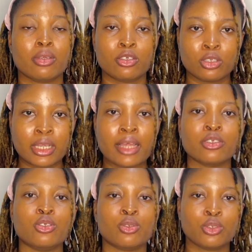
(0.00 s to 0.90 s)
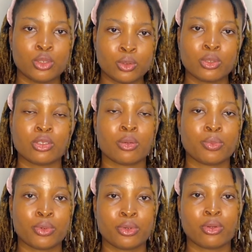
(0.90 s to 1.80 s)
Users should use your
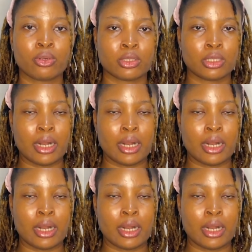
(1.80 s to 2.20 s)
product